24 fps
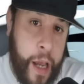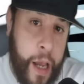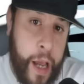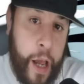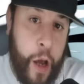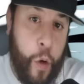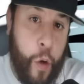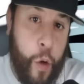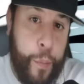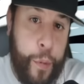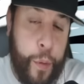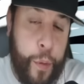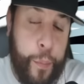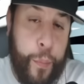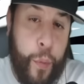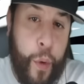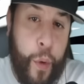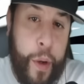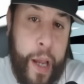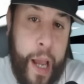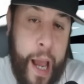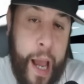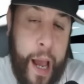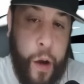Help your
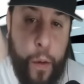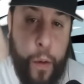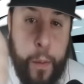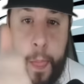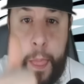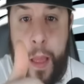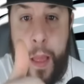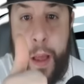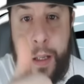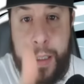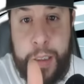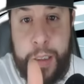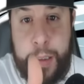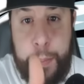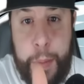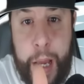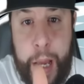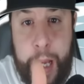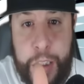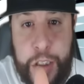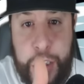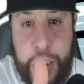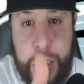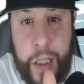boy out.
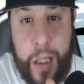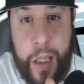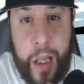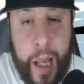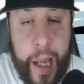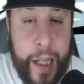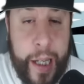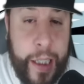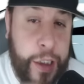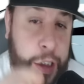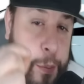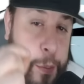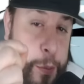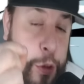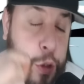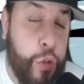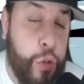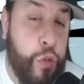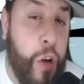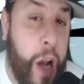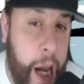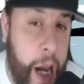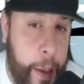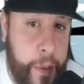Smash the like,
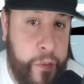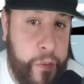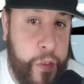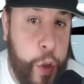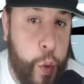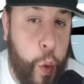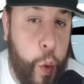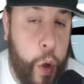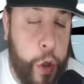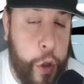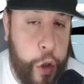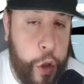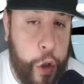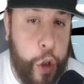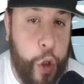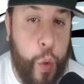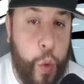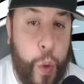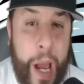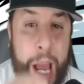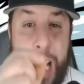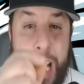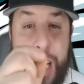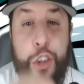subscribe if you are new,
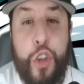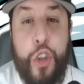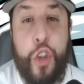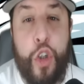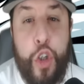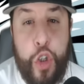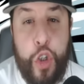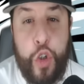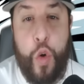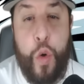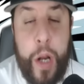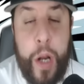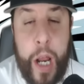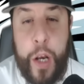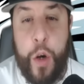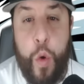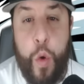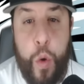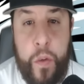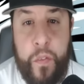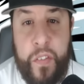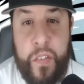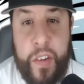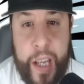and turn on that
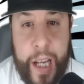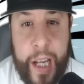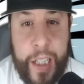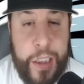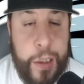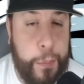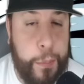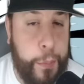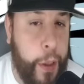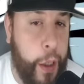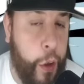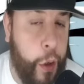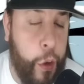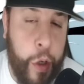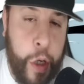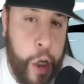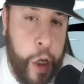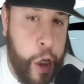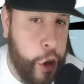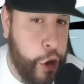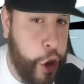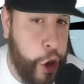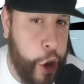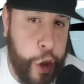notification bell
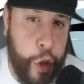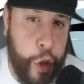so you